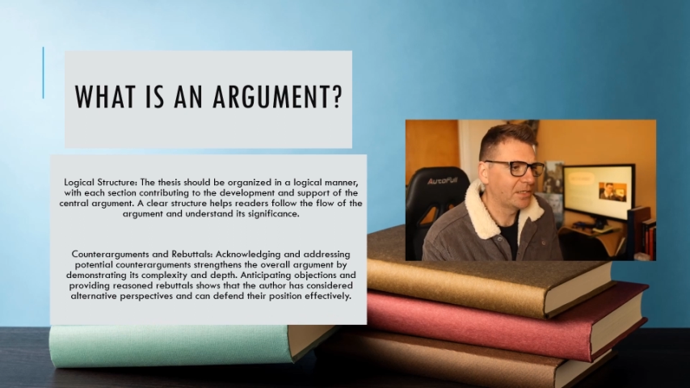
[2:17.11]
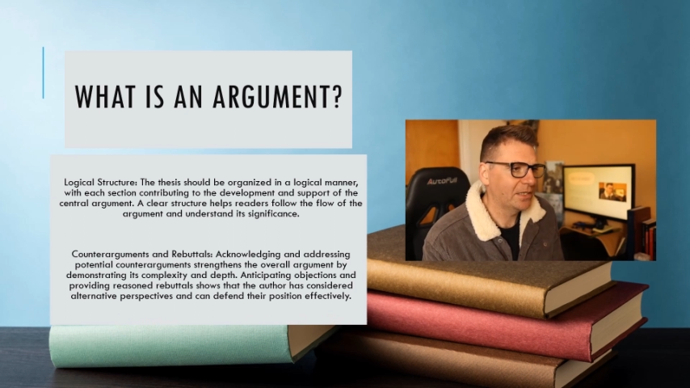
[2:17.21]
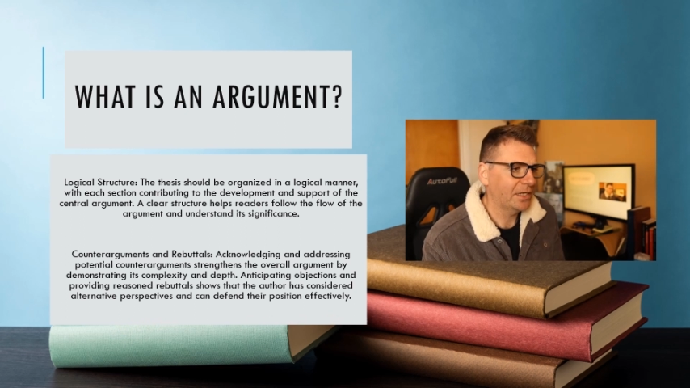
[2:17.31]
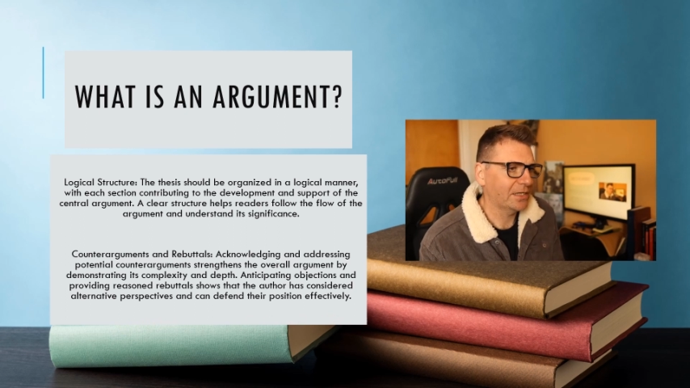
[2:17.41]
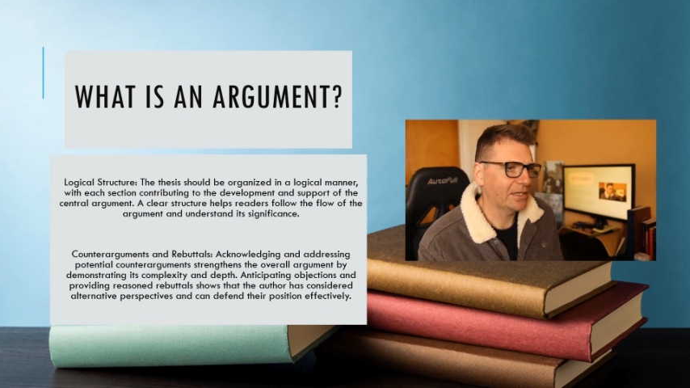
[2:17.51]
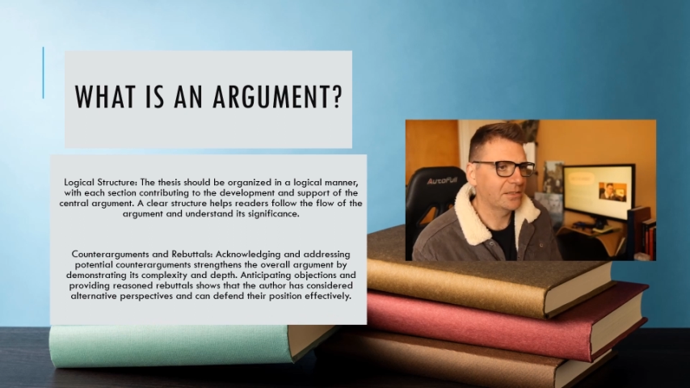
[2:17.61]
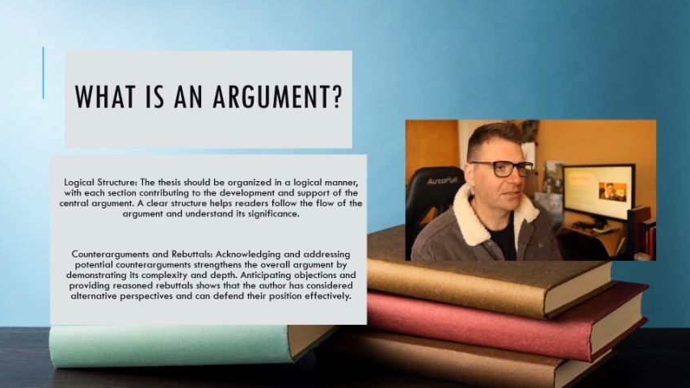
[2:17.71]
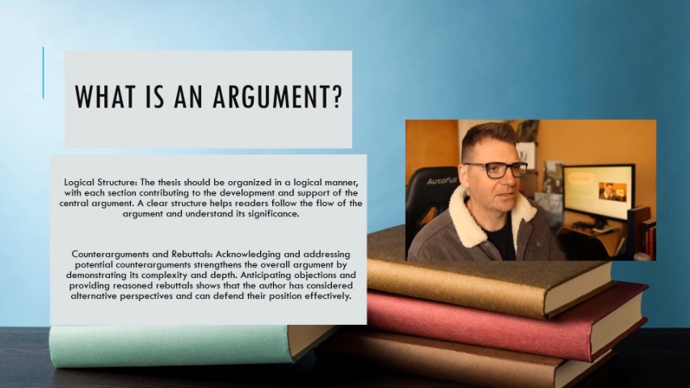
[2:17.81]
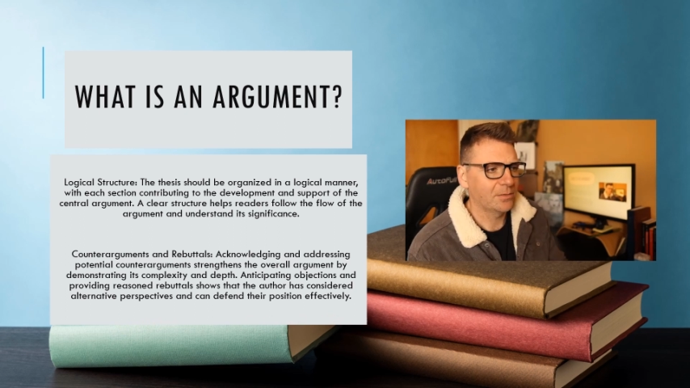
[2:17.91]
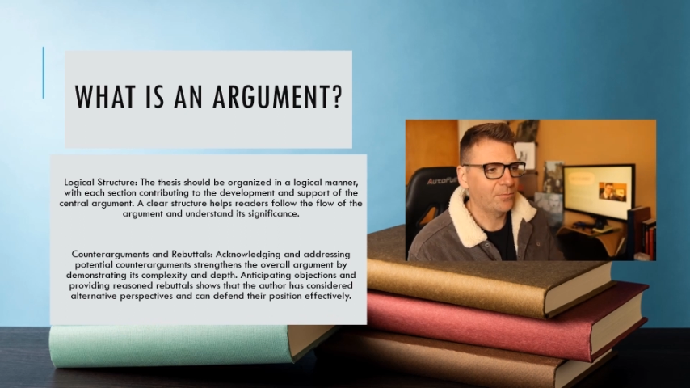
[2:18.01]
and can
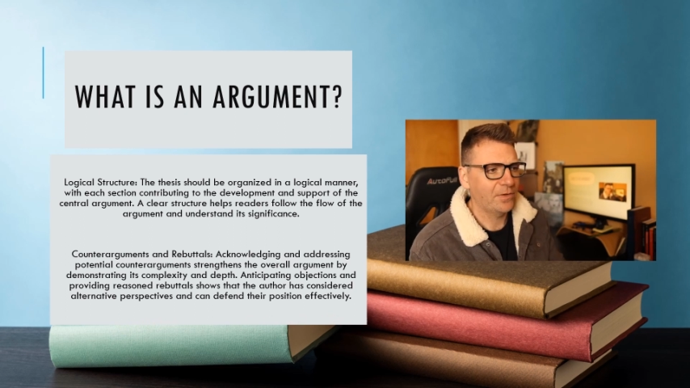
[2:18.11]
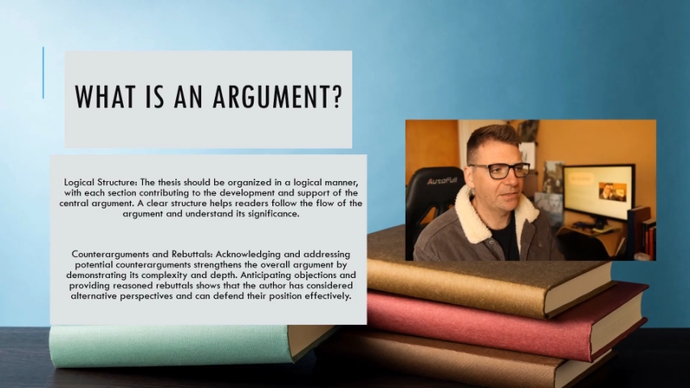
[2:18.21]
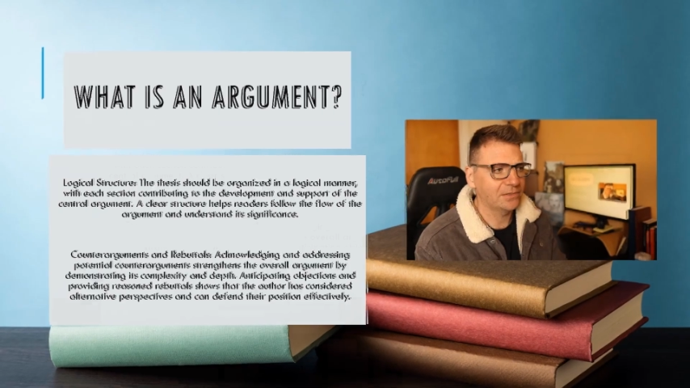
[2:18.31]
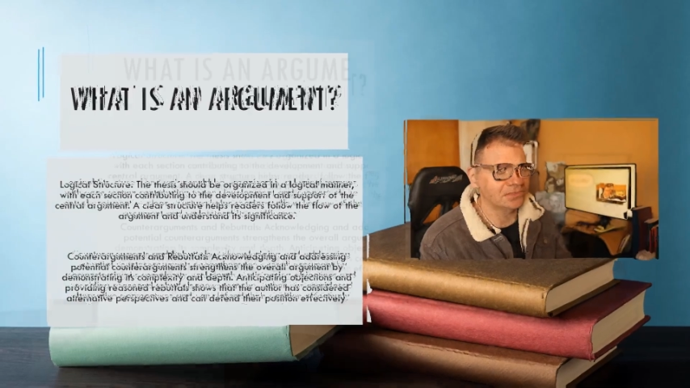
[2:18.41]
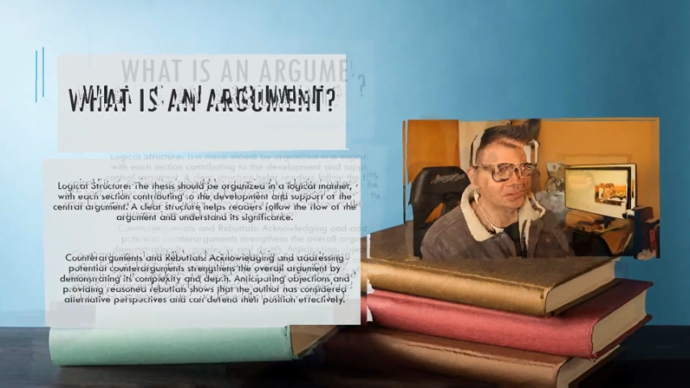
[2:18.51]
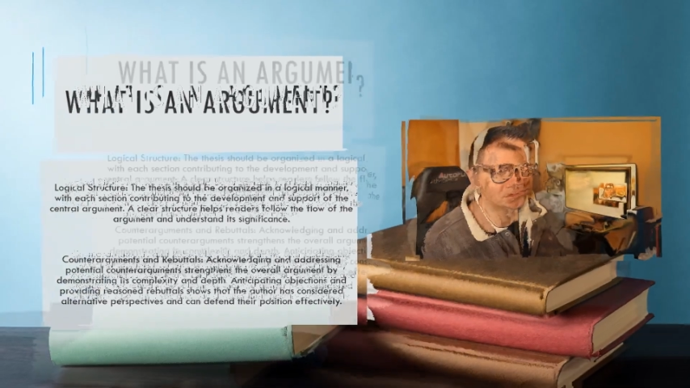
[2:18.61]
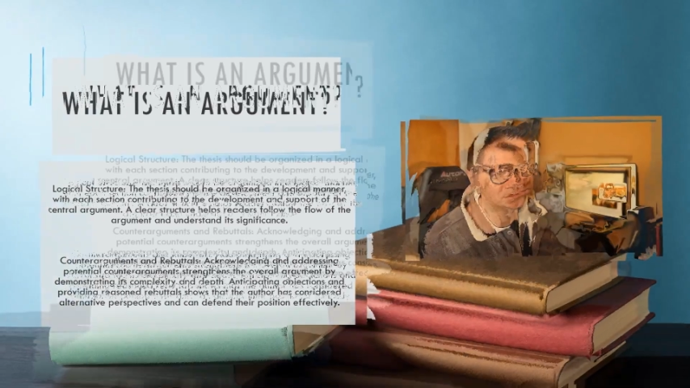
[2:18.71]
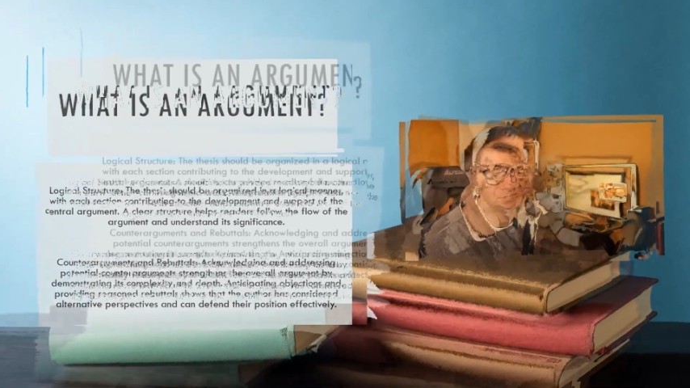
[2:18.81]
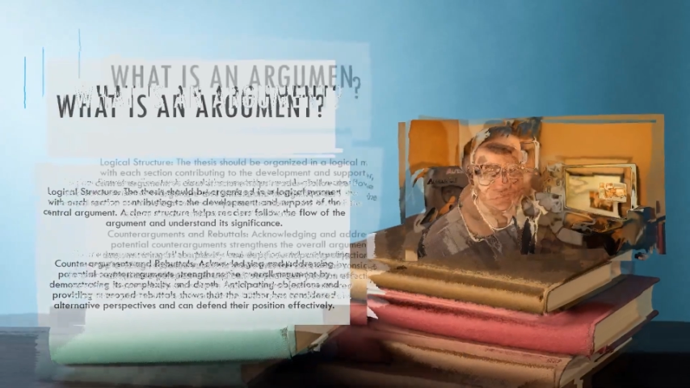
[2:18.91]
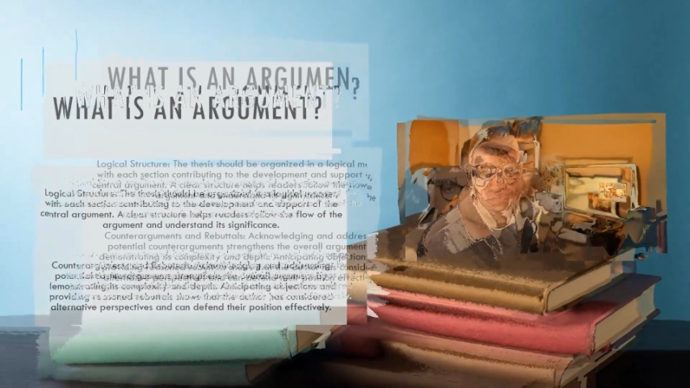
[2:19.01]
defend their
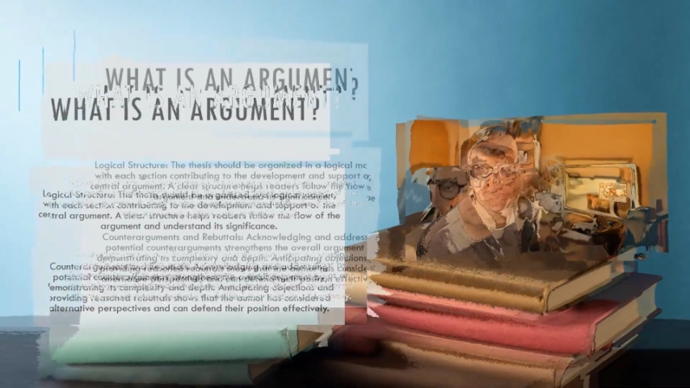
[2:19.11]
position